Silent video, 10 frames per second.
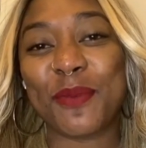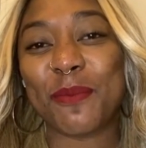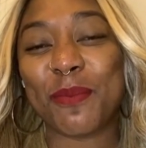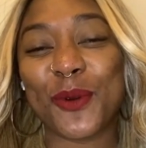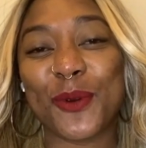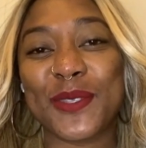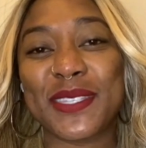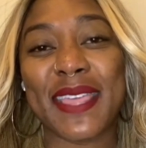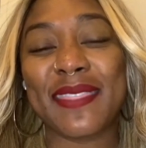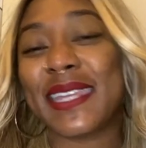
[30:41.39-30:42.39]
people who
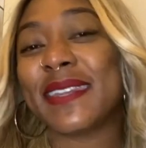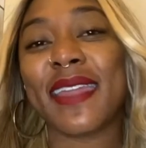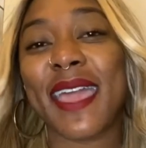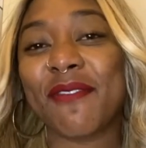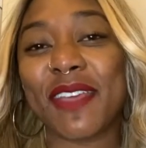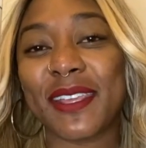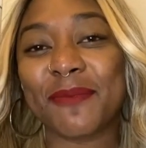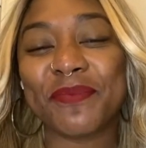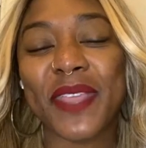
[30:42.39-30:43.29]
said they didn't have any.